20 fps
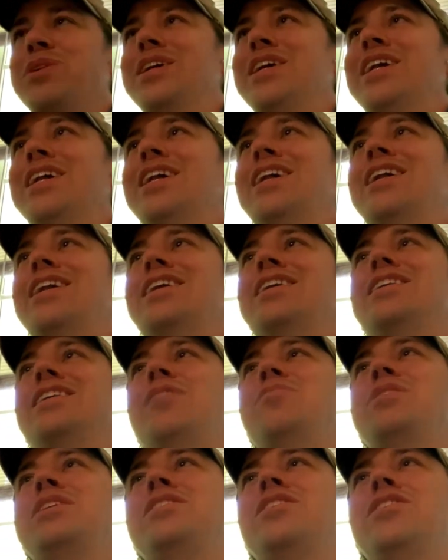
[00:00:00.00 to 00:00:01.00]
it. But
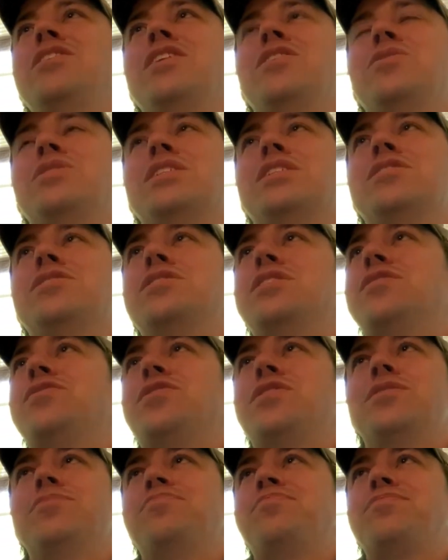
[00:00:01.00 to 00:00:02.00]
I mean, Doggy Coin's a little
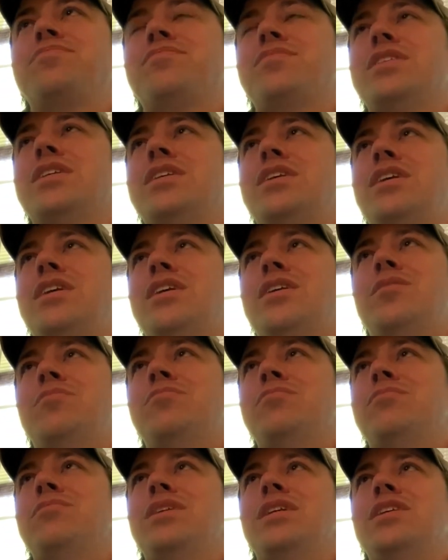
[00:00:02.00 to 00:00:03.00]
different.
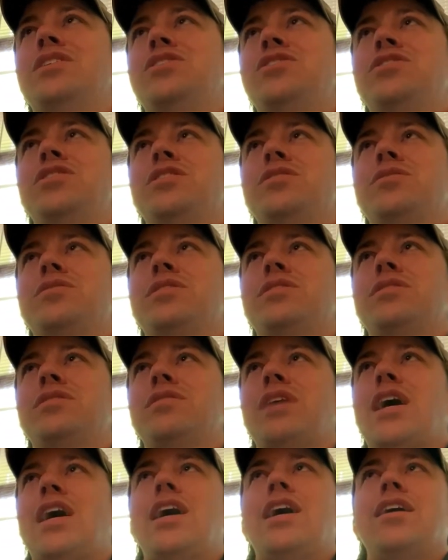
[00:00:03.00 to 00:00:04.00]
Um, it's just
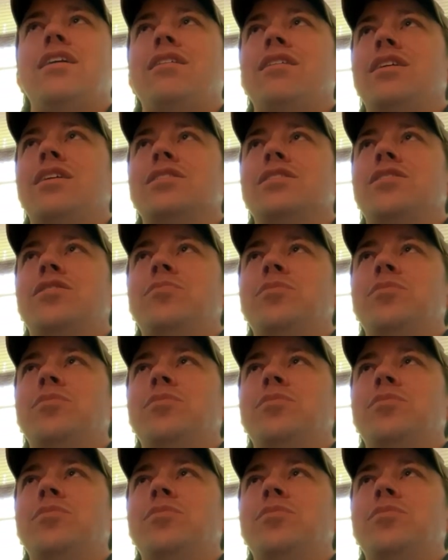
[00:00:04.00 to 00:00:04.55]
I think